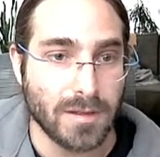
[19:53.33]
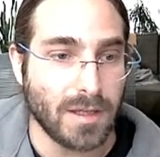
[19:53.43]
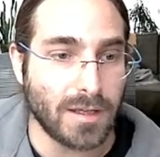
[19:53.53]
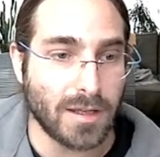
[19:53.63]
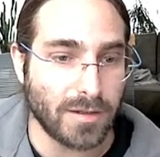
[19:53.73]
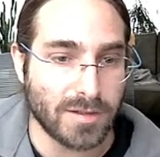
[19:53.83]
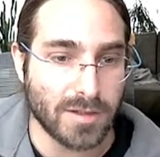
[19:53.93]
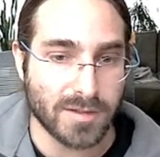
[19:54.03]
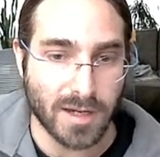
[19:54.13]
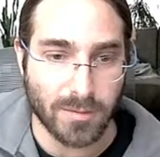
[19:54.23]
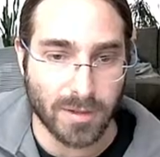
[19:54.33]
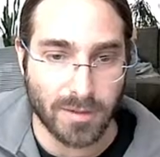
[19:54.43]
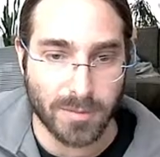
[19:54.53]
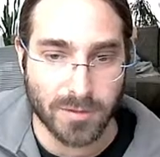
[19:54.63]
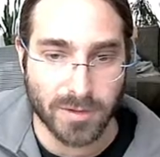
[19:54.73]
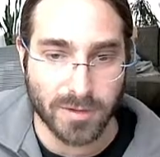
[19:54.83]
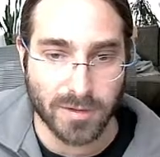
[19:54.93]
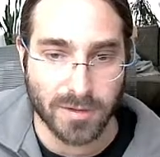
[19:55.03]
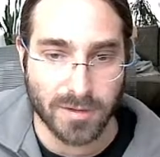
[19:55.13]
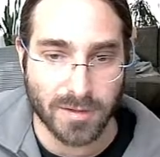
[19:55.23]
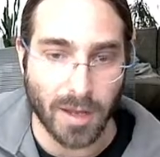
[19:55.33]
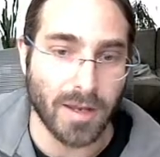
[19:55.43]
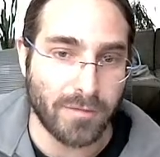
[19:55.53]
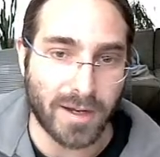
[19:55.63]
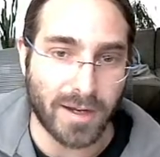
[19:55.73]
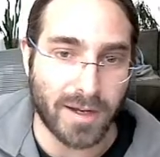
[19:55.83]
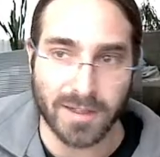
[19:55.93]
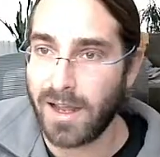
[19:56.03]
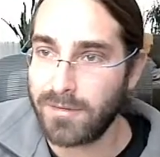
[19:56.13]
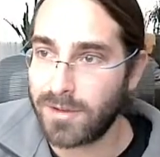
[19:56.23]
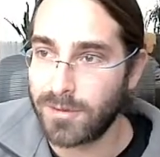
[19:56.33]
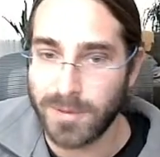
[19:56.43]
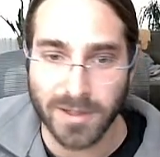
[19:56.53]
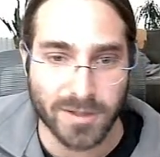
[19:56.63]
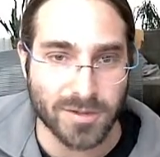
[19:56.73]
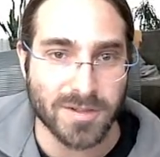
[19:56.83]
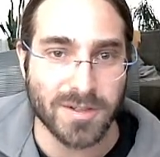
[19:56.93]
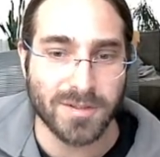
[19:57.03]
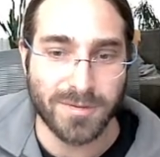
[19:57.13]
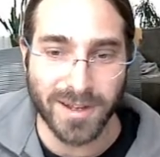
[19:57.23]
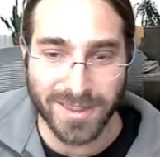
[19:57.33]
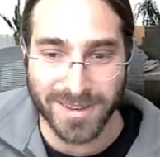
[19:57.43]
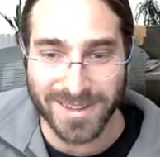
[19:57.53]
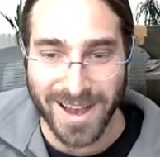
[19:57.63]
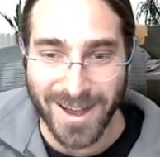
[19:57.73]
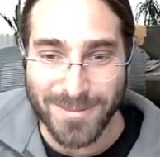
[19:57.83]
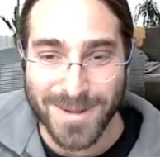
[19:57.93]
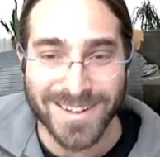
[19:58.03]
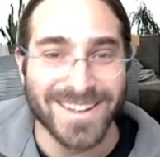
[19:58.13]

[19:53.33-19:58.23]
yeah, that's exactly what I'm doing. Yeah. In fact, I have it open. I just need to find the tab.